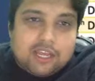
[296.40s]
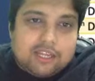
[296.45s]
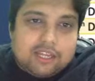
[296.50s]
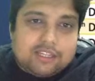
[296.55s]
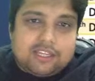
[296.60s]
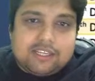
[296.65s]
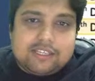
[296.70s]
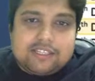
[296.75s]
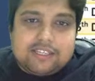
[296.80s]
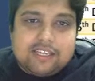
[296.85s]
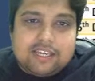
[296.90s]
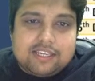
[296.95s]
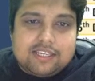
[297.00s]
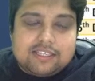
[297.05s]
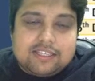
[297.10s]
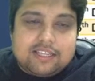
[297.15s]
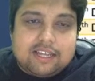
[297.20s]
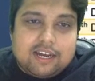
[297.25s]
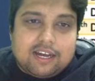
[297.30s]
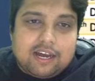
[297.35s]
this
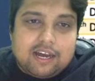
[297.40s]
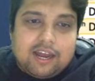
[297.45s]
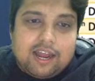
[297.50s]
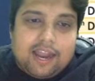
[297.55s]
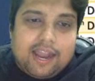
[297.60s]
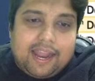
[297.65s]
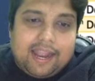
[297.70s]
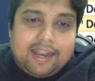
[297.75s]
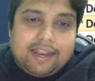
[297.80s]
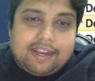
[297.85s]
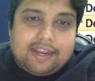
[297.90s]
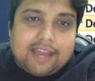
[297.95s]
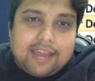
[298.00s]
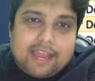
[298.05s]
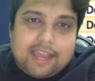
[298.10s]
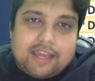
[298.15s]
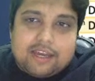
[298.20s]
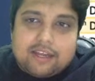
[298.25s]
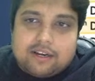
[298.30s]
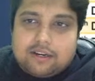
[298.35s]
is the
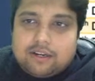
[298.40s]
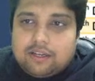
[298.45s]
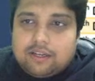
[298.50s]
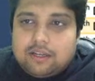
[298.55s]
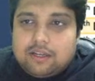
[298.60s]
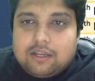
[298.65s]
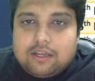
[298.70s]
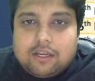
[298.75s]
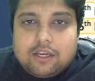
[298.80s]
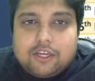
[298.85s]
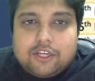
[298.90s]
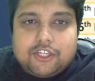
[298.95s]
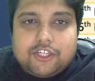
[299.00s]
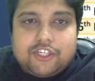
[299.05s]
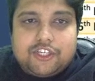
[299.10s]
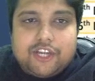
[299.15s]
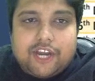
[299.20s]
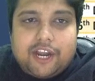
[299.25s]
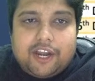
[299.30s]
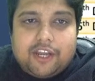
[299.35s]
entire
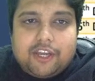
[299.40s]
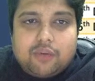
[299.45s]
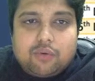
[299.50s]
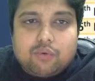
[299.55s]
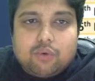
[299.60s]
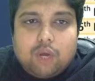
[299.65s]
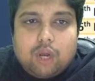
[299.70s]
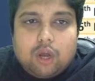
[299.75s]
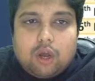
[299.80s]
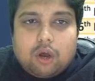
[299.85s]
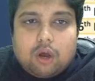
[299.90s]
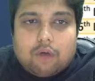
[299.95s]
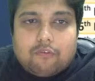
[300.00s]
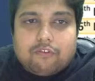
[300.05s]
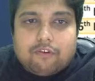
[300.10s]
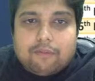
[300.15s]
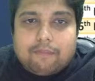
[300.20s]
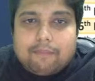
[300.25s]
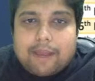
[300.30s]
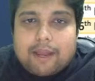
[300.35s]
schedule
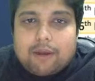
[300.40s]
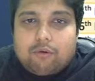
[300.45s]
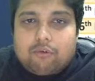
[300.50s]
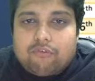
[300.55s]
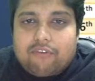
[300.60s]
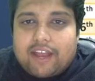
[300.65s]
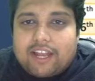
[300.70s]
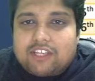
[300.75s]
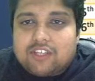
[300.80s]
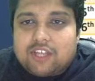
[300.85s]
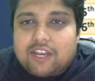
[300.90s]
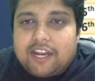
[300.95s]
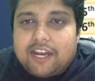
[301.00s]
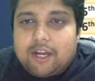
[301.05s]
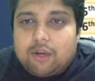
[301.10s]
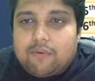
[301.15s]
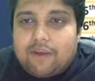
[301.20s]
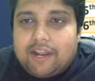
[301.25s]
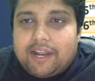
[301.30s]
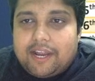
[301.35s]
of Manufacturing
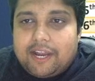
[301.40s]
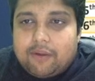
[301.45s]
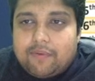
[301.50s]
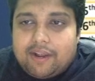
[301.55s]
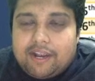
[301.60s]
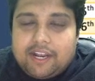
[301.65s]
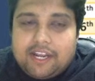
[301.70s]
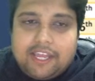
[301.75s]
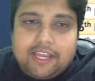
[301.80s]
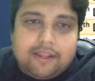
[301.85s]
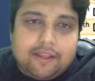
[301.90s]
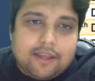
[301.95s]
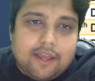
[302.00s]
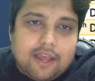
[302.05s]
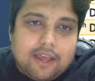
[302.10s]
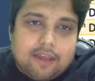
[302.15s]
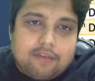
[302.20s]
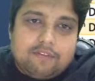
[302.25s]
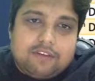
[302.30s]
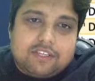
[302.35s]
2020.
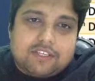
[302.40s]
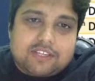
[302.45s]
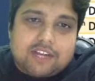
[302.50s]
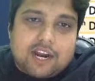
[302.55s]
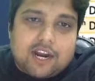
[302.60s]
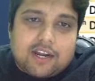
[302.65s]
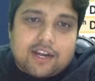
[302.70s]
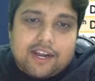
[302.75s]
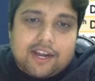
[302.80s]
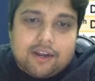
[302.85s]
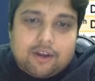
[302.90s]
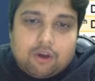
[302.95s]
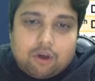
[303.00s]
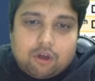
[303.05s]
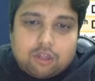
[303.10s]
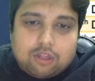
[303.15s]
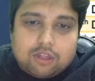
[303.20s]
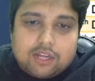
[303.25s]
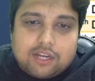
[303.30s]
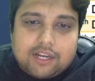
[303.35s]
We started
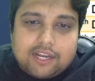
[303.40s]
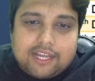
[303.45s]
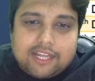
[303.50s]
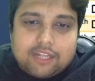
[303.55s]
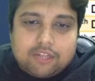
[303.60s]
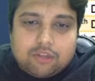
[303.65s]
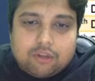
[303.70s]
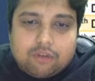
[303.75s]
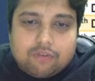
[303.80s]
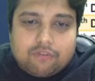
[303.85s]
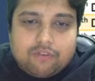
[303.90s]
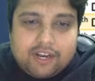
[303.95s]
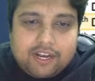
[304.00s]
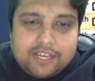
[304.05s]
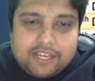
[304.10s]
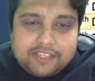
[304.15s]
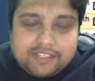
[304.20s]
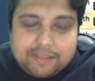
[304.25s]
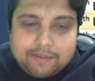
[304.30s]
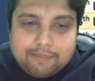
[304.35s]
on the 10th of
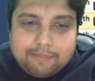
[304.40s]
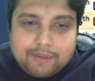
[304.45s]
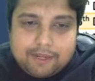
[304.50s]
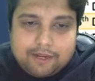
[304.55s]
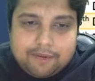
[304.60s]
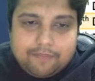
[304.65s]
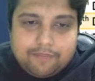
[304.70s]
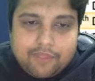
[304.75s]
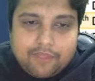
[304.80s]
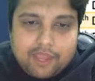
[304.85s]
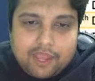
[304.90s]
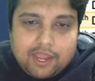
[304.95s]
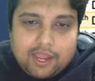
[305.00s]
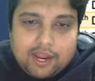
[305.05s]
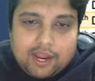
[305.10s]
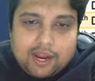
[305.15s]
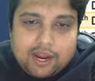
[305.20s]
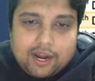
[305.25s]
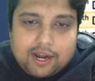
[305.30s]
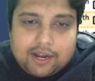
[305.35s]
December,
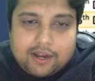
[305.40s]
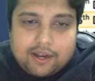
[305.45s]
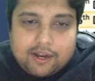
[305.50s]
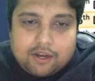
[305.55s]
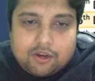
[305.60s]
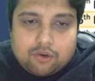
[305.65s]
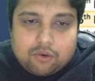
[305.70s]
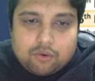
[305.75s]
and